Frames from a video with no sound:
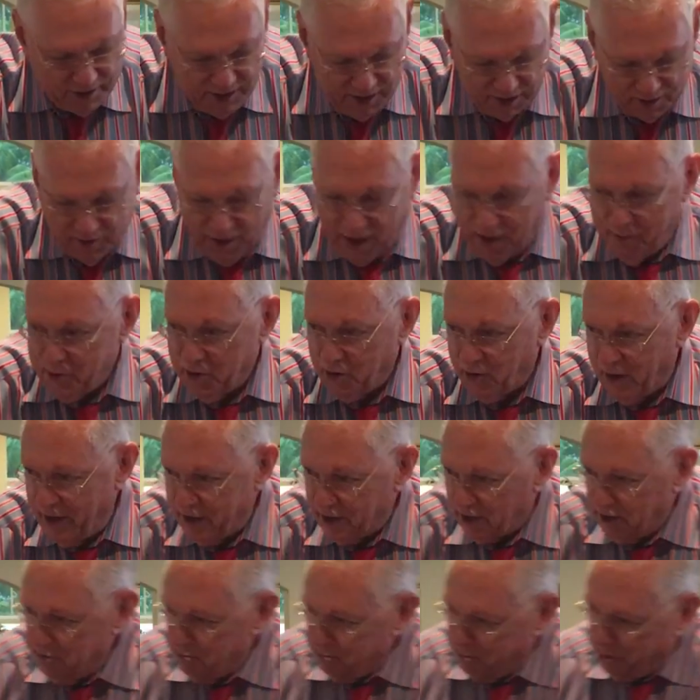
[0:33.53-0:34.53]
to grab your
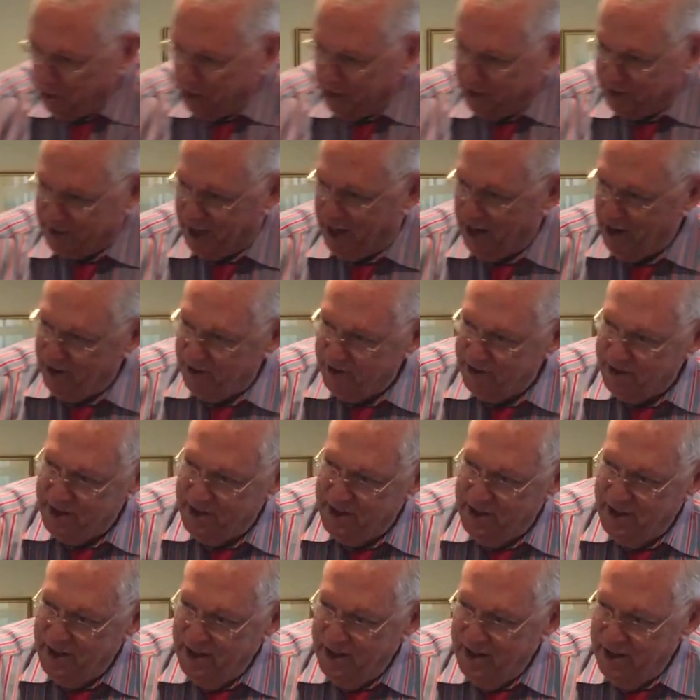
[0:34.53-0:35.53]
ankle and pull it down.
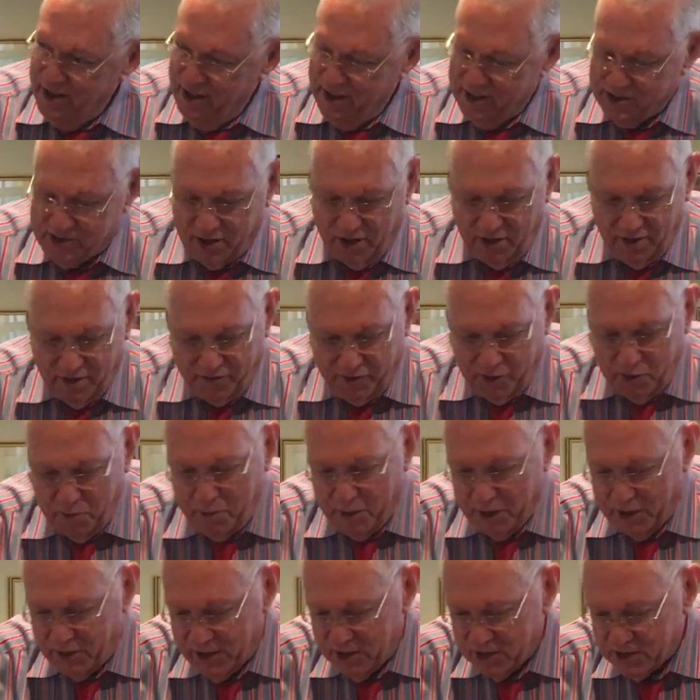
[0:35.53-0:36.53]
So if you
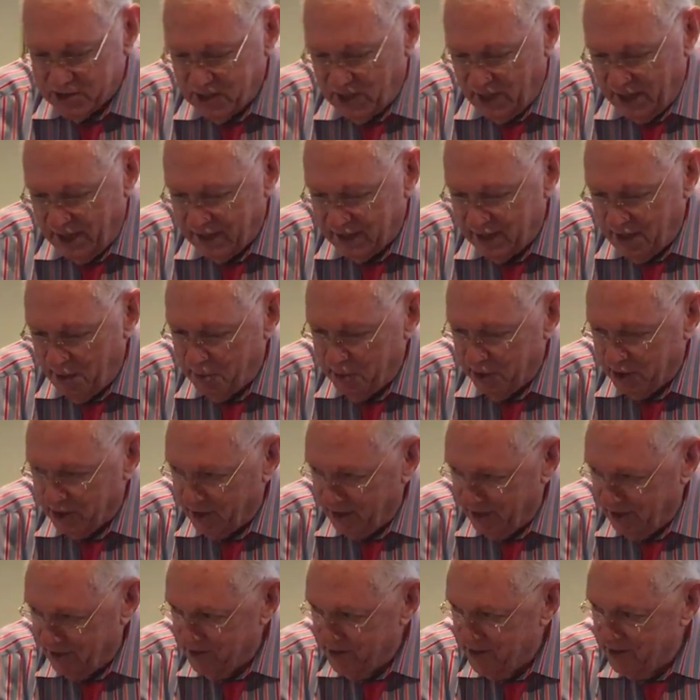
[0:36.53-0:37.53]
bend this leg up
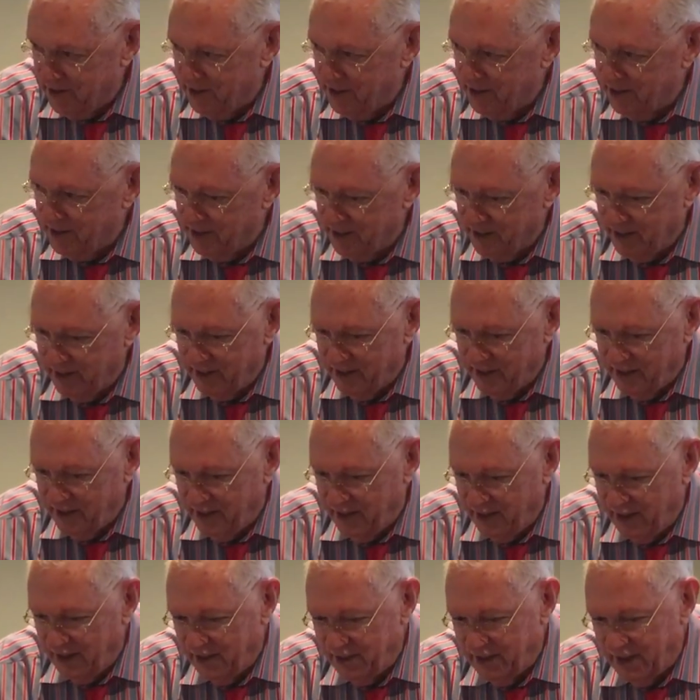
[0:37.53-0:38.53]
again,
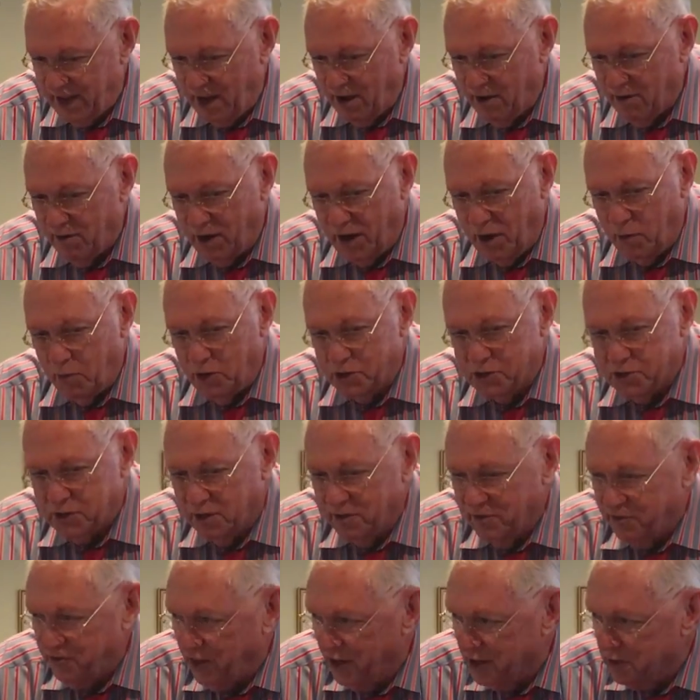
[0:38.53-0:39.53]
and now I want you
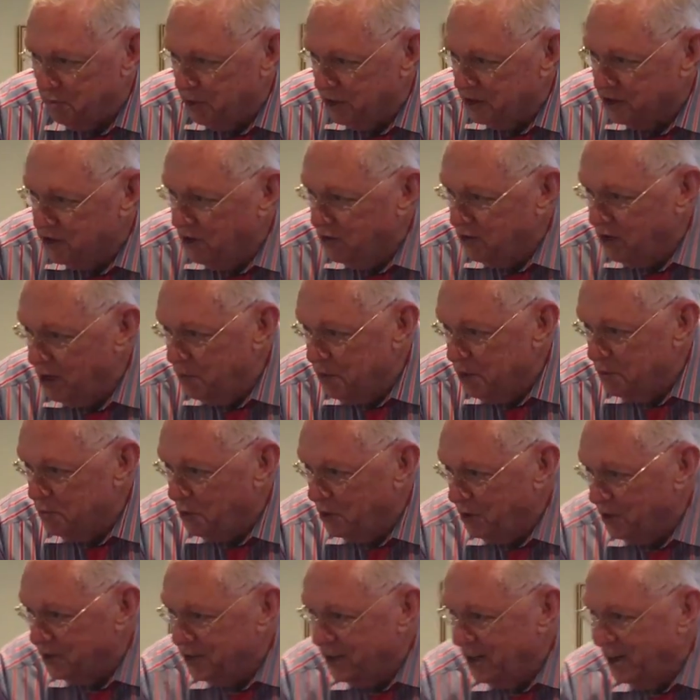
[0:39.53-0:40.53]
to fight me, don't let me
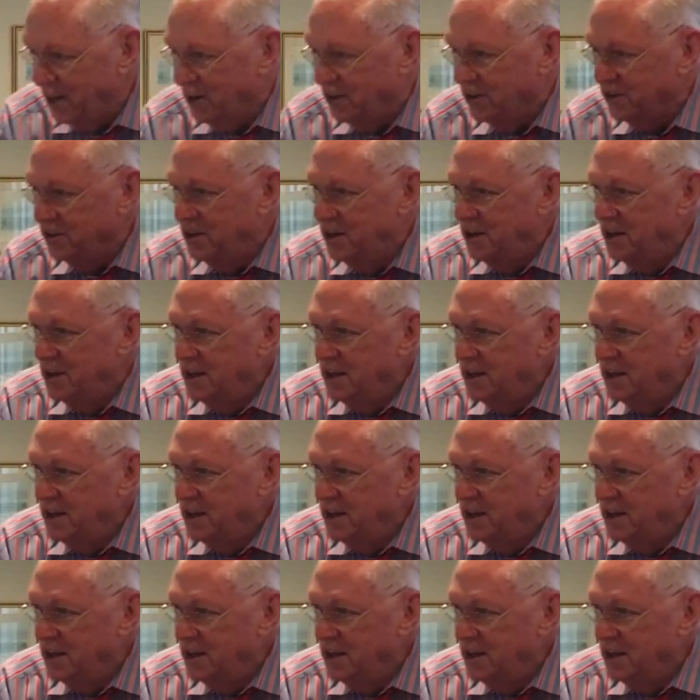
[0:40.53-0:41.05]
pull it down,